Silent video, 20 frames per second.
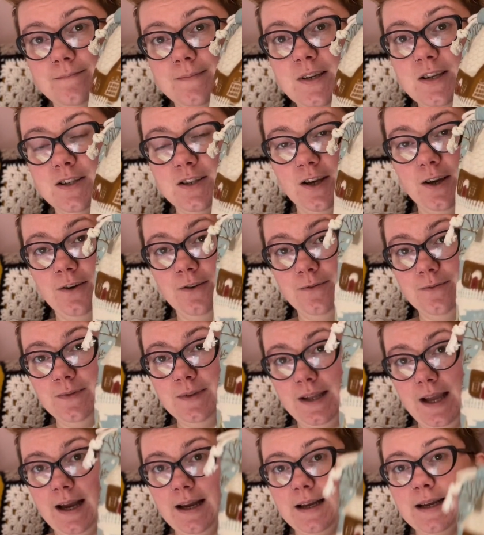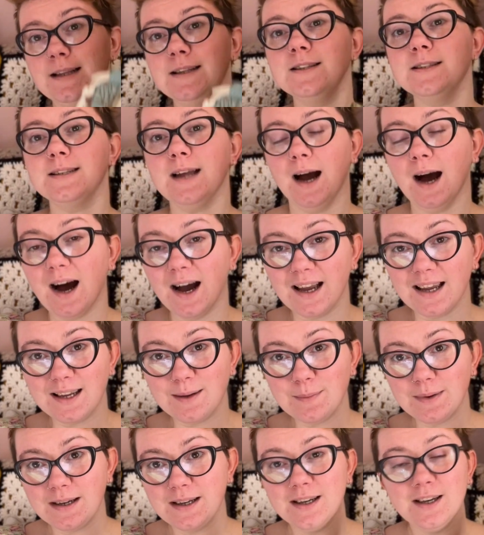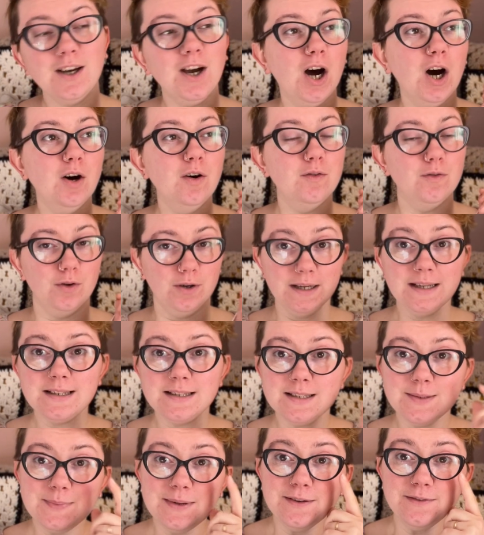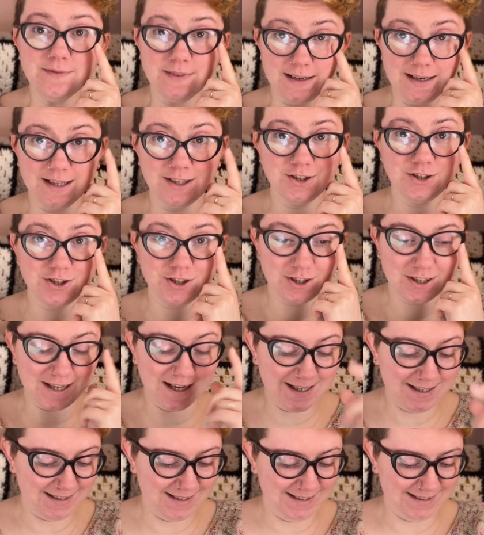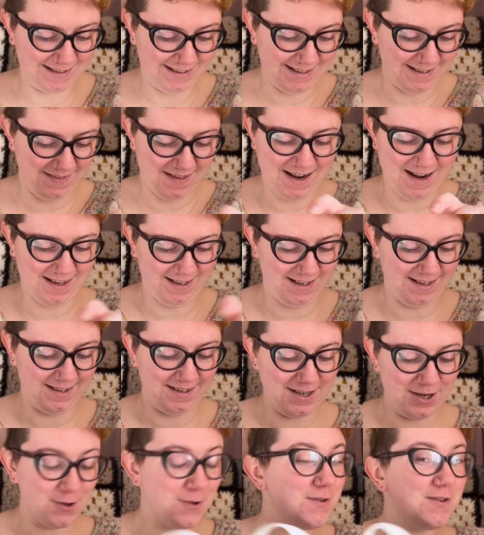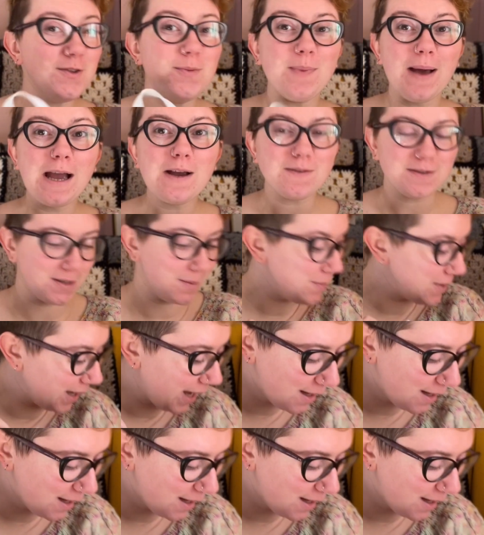So yeah, it's time for it to be finished and then I can use the bag for something